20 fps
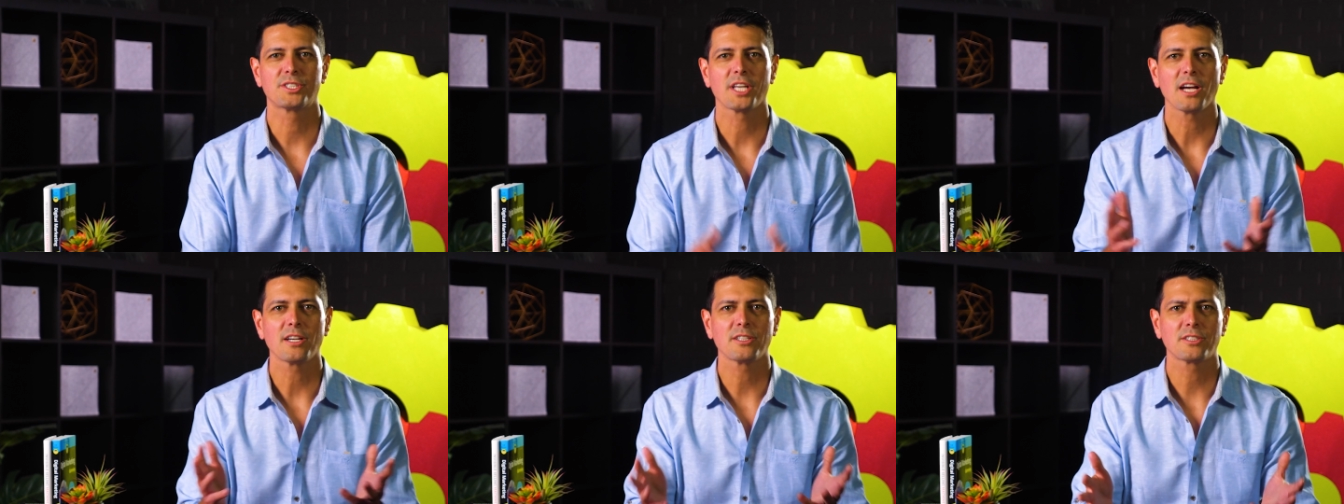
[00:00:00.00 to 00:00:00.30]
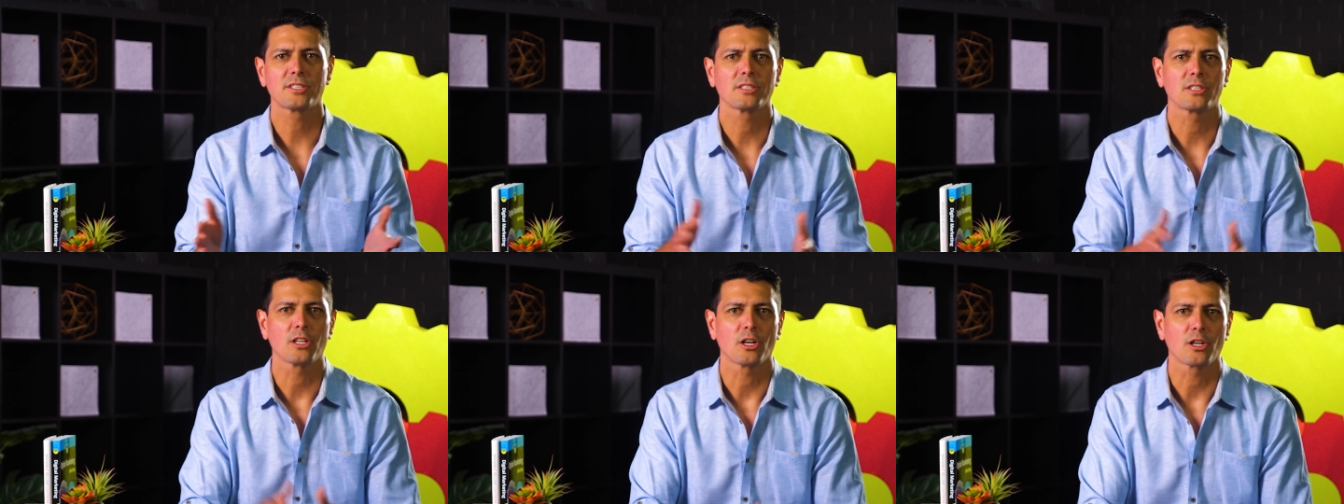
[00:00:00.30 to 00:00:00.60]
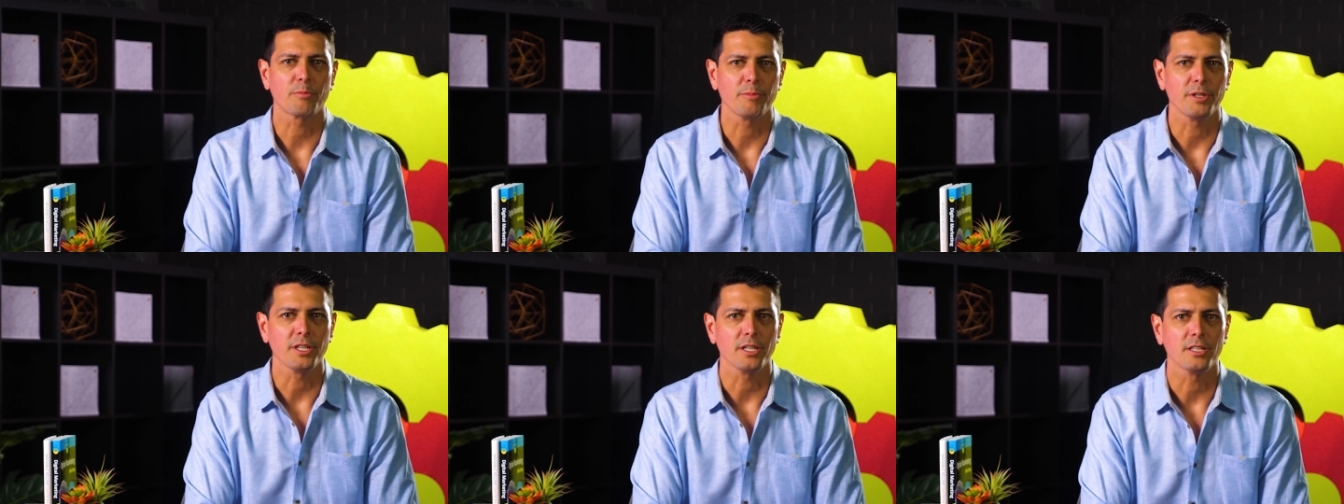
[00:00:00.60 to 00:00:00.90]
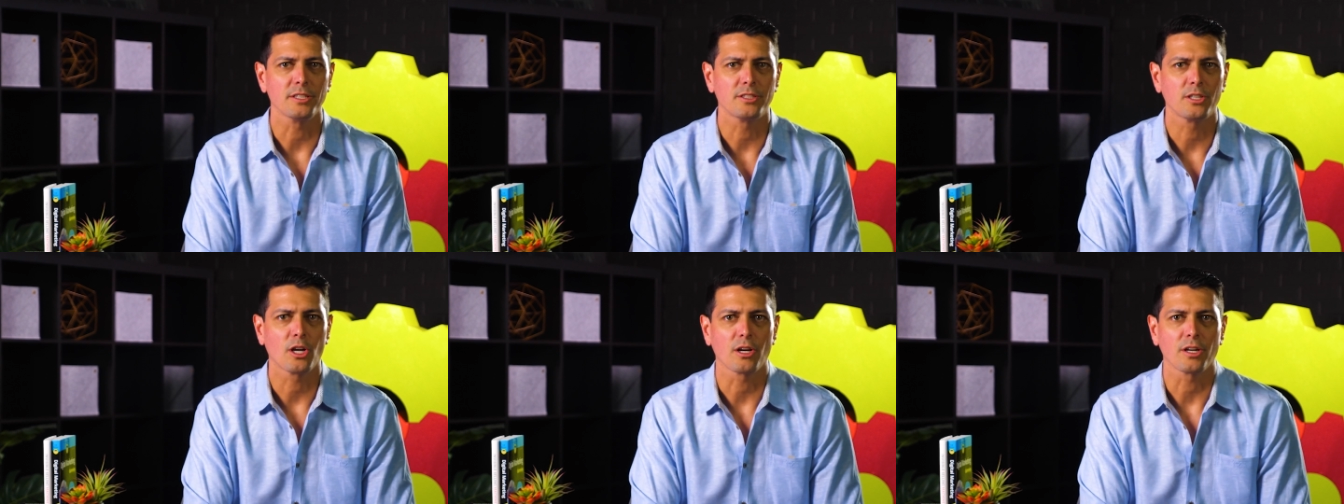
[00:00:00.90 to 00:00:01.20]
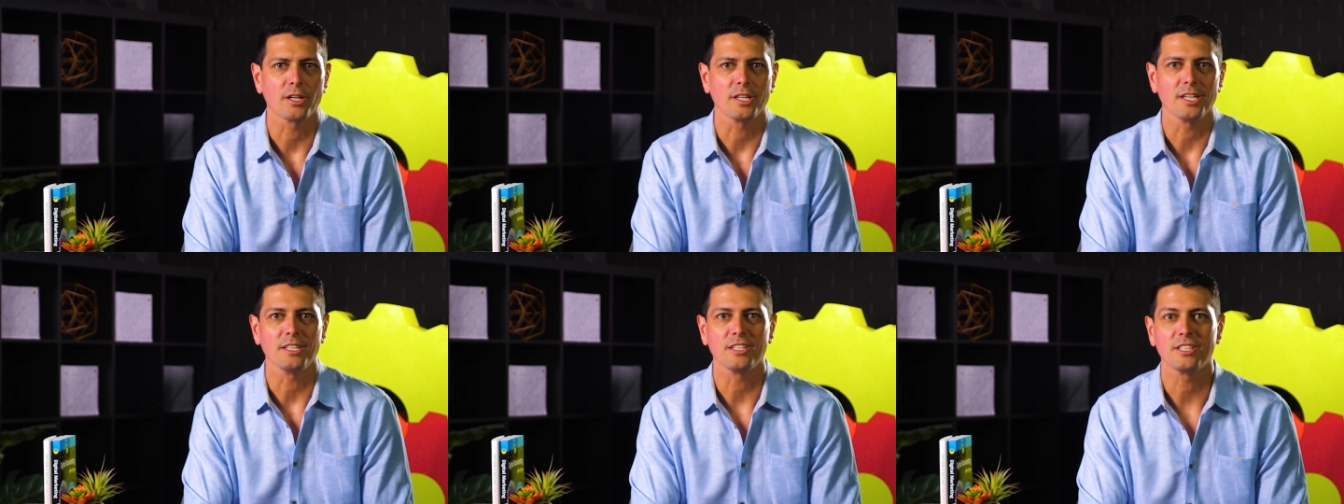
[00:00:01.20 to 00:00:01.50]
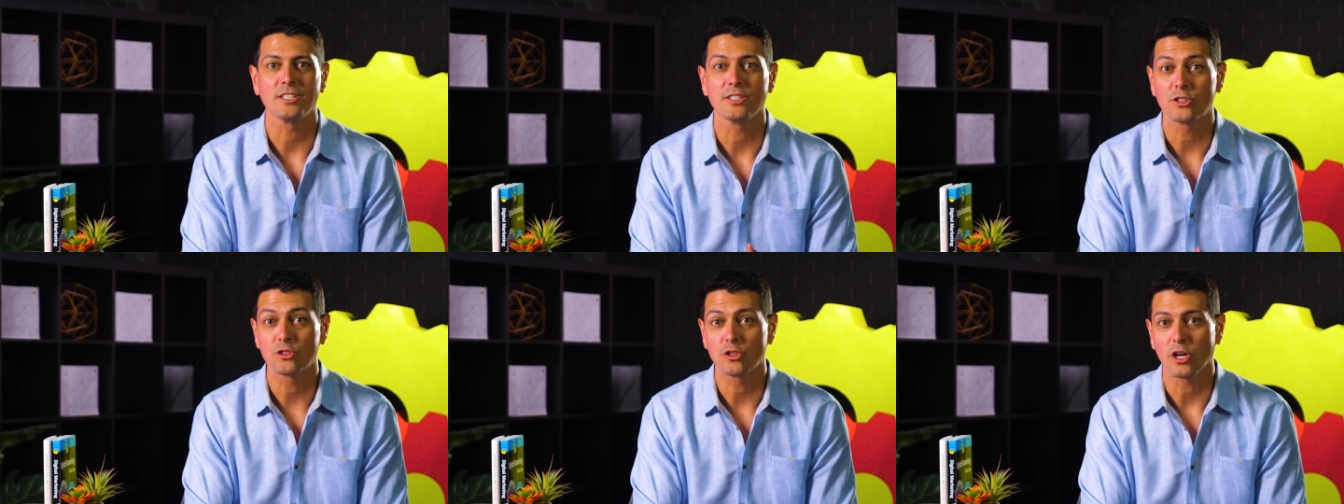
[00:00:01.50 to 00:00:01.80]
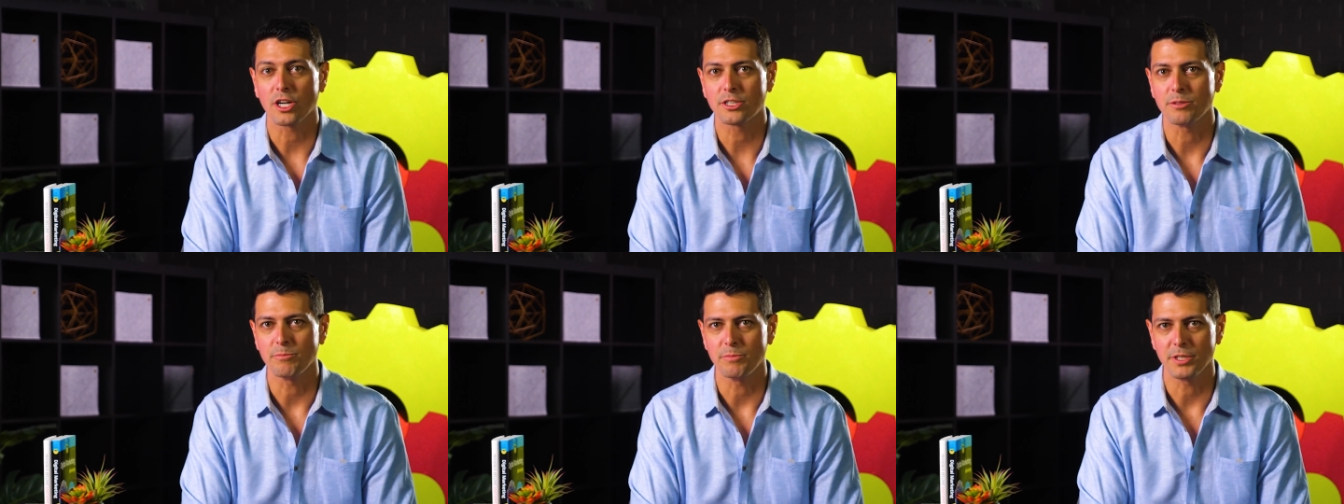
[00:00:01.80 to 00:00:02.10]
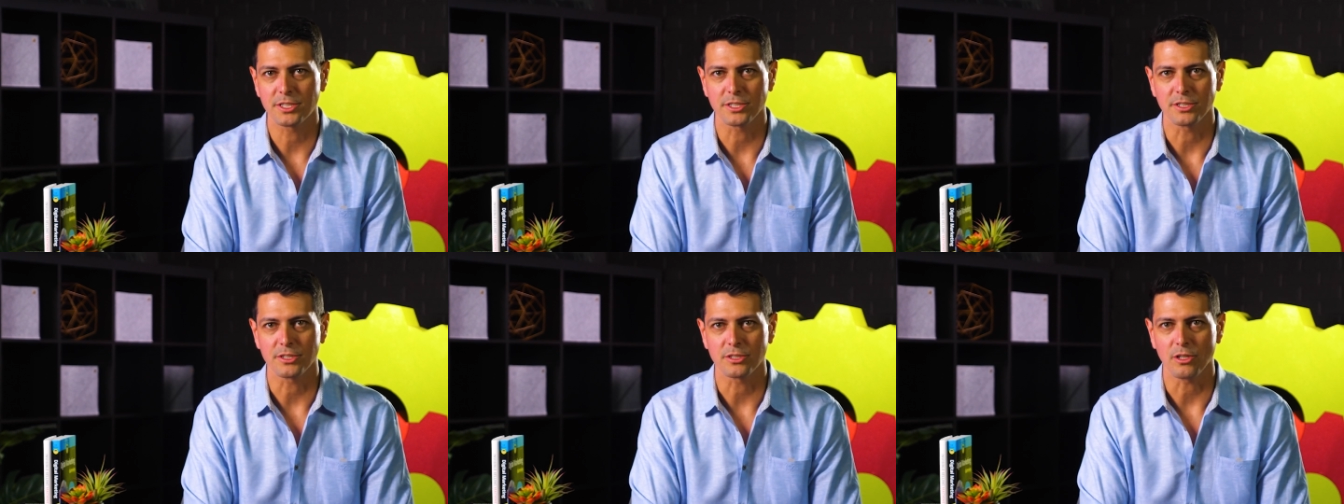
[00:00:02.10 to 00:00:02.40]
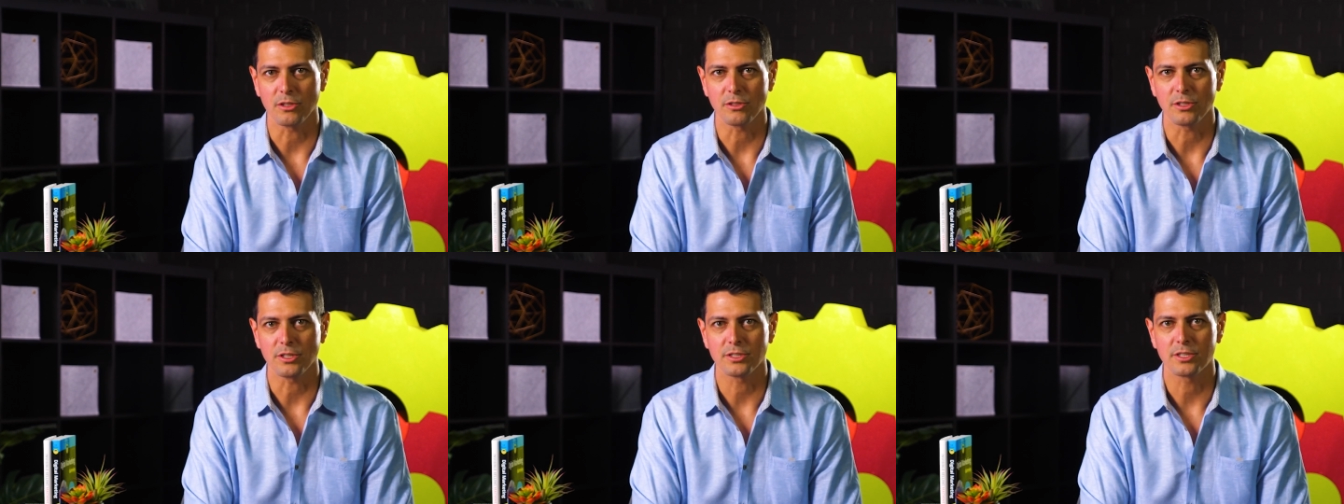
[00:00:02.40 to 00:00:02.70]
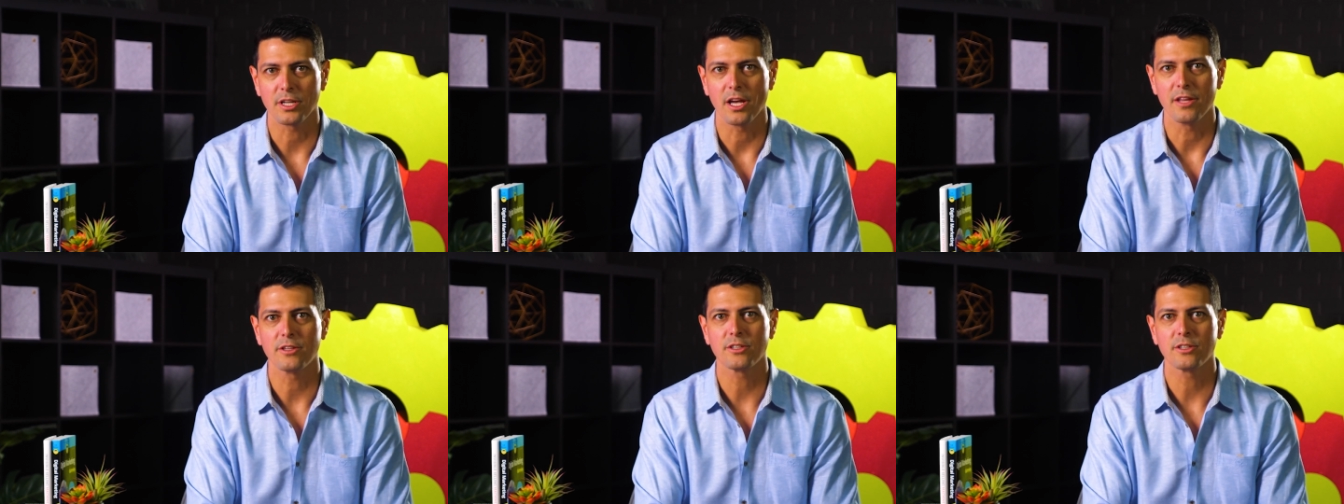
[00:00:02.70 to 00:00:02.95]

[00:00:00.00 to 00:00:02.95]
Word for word: Cyrus and Clark Media targeting construction business owners,